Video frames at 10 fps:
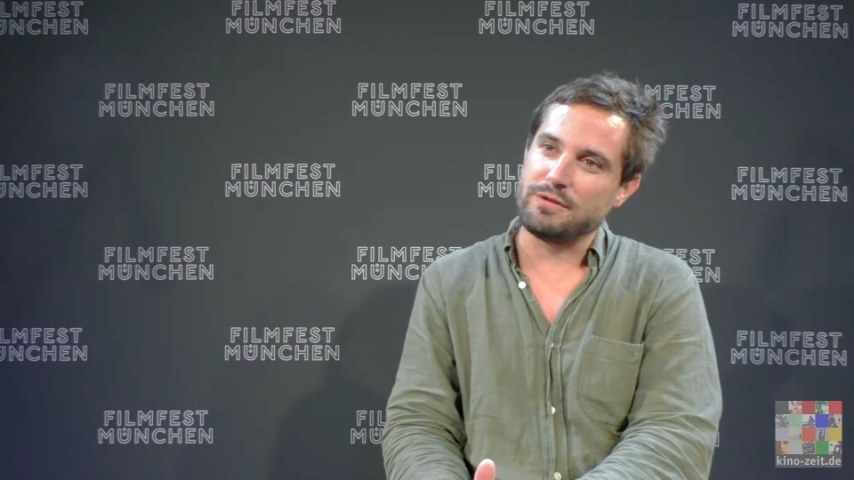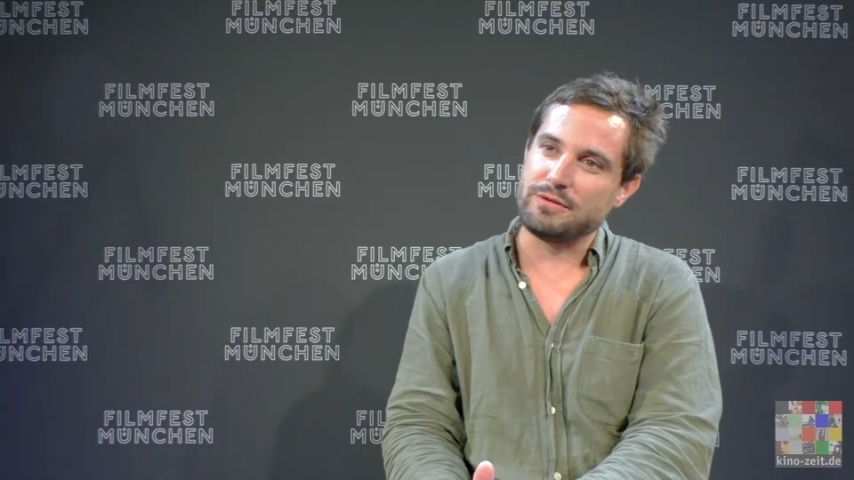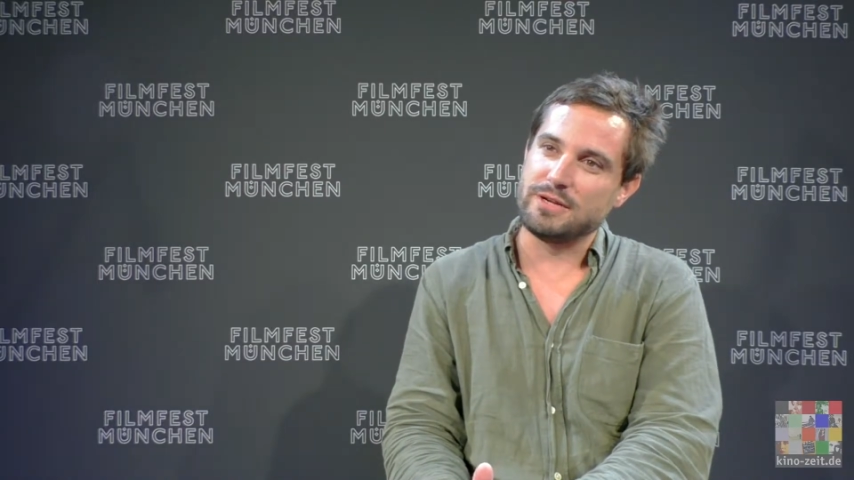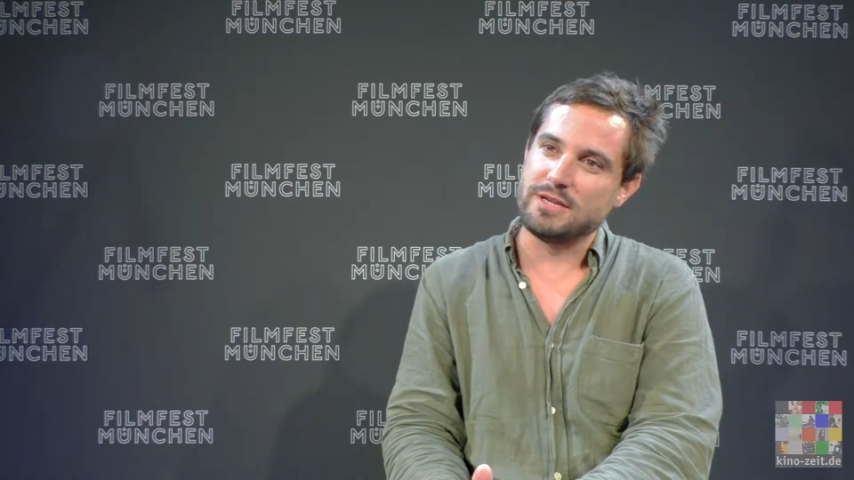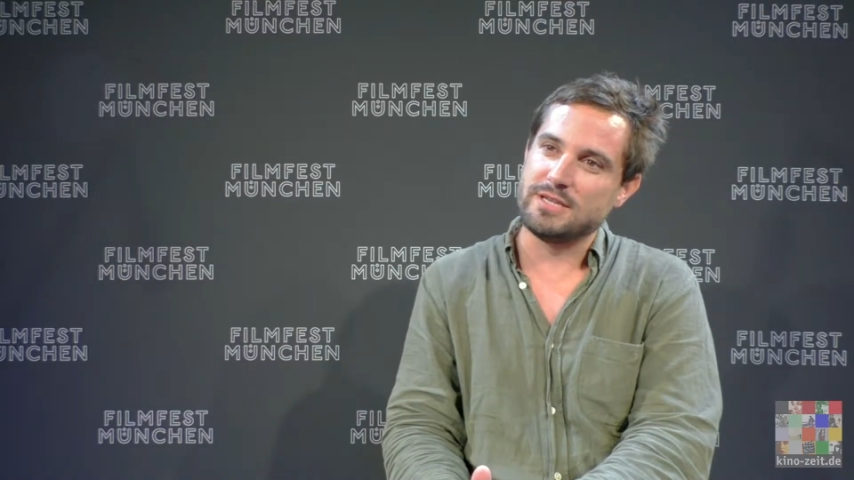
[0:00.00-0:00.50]

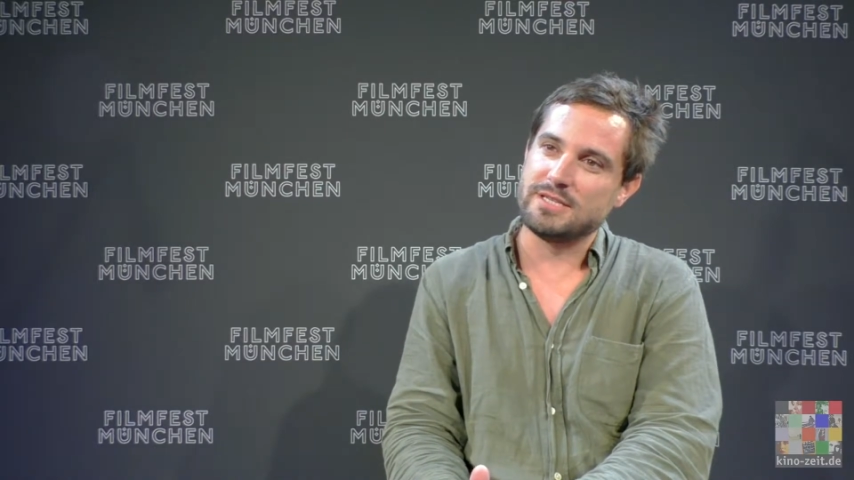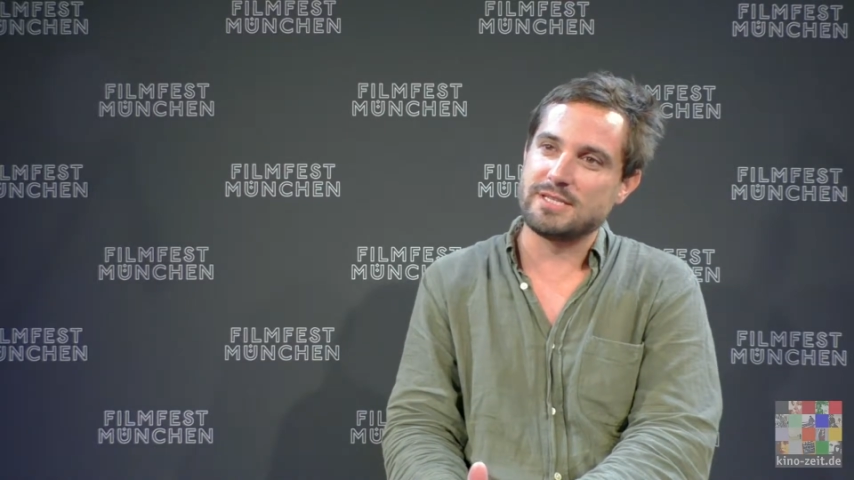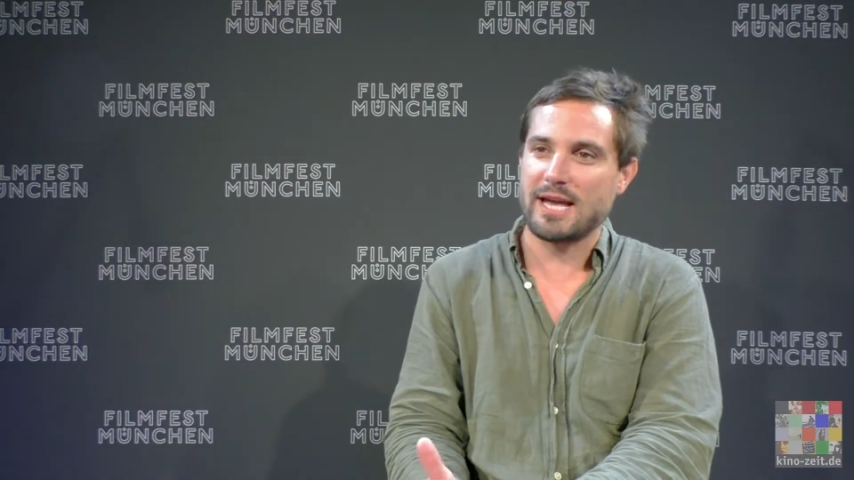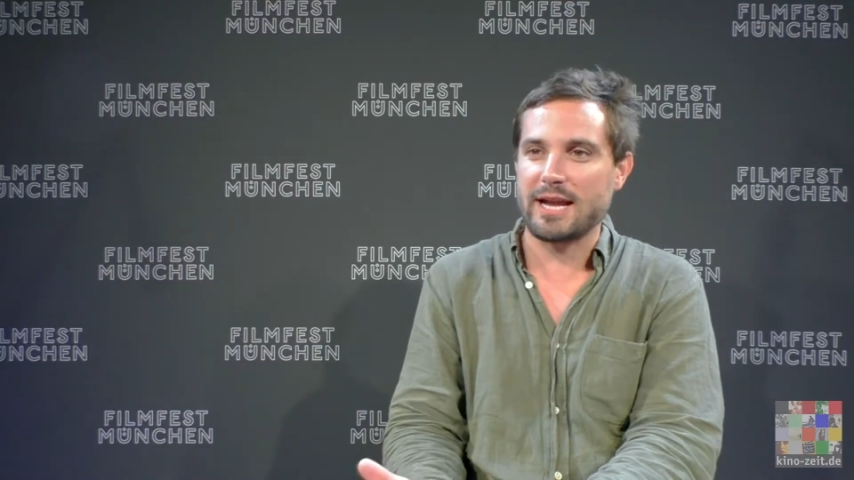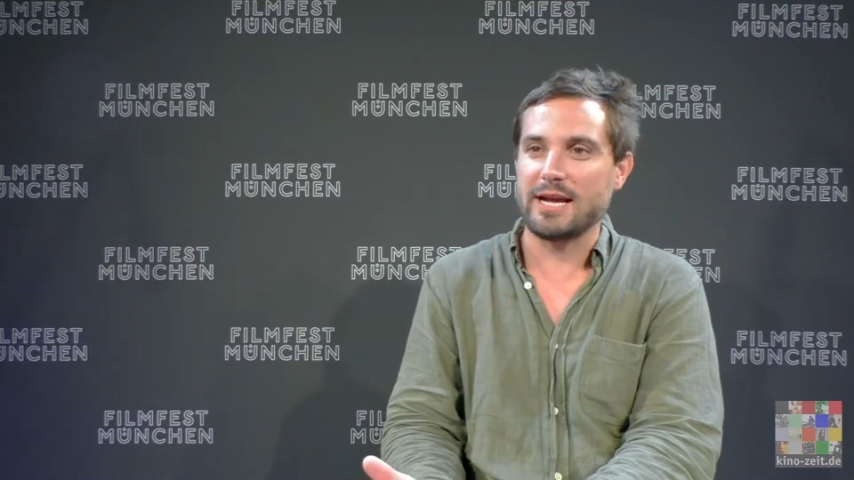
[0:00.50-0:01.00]
very
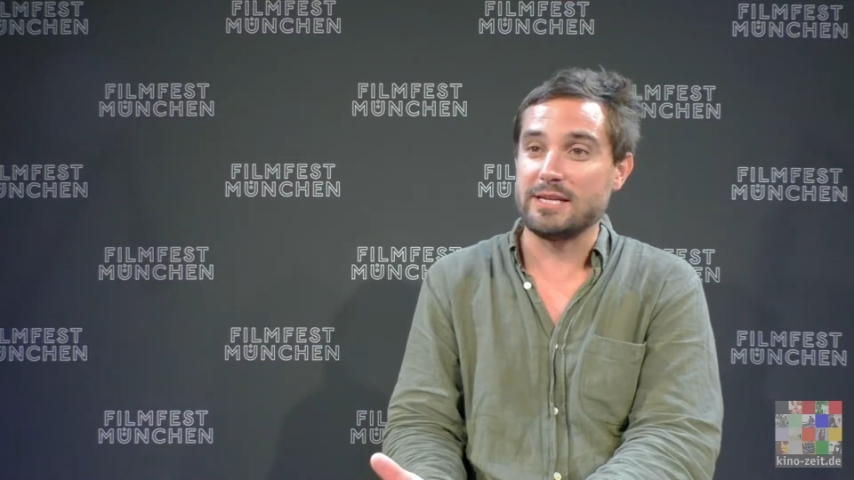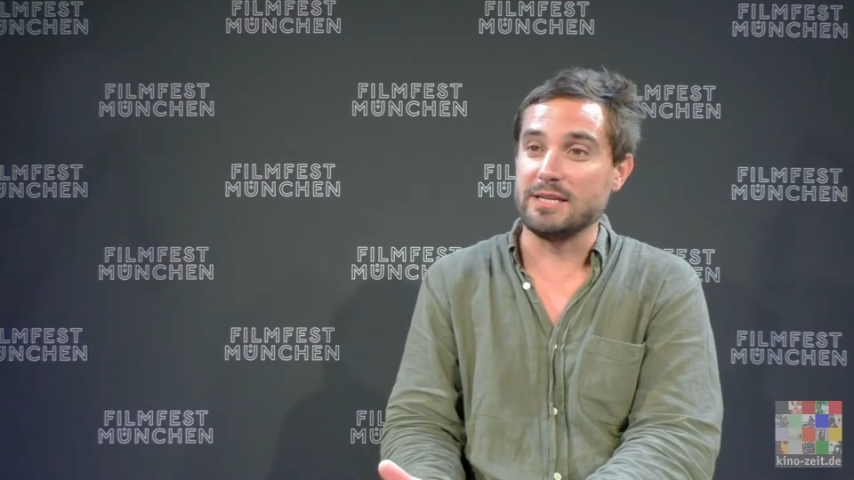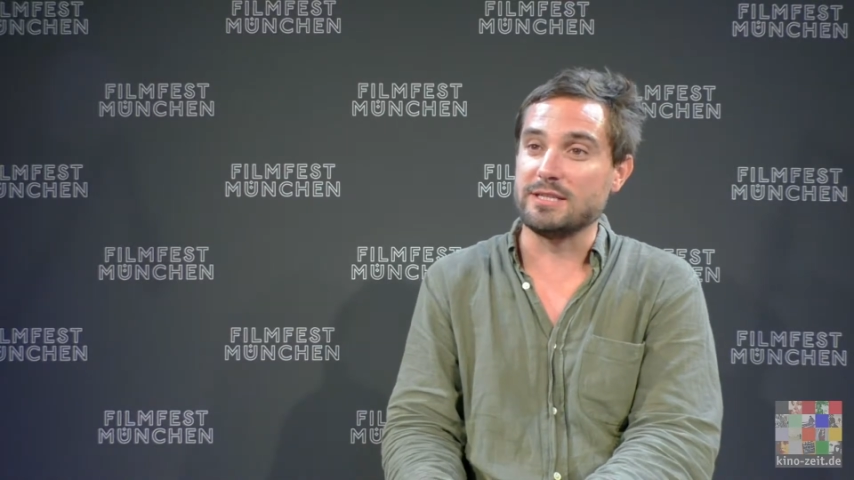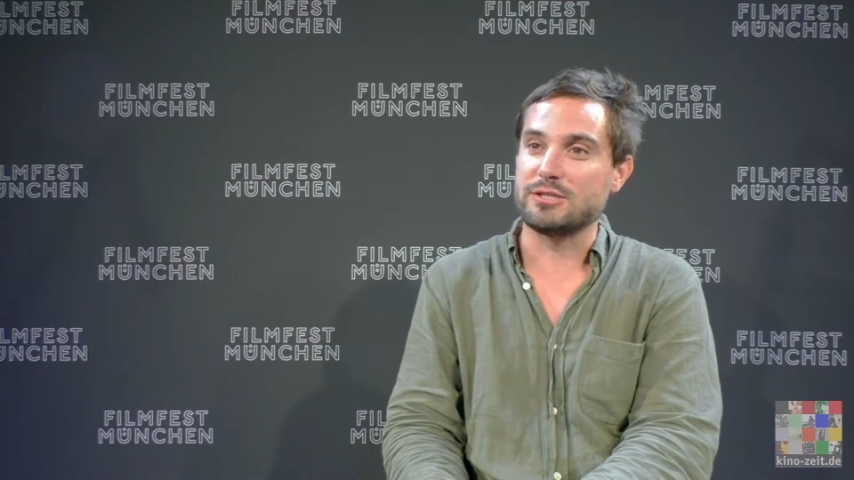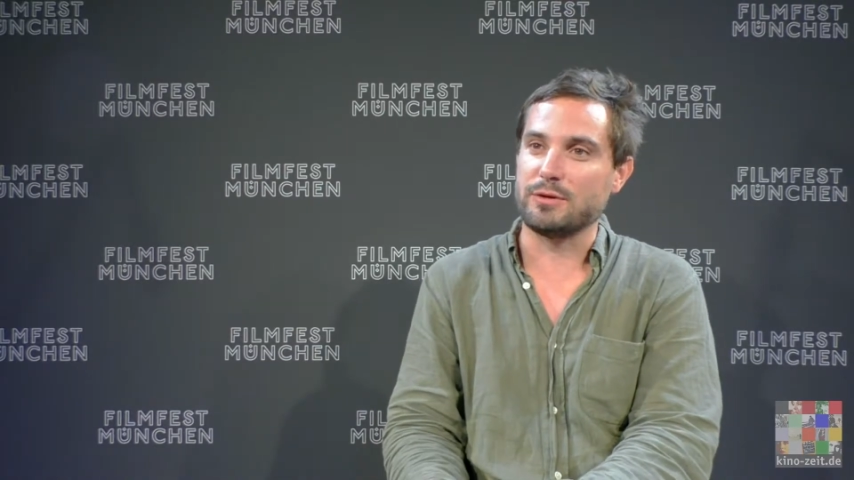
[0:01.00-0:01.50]
sad idea,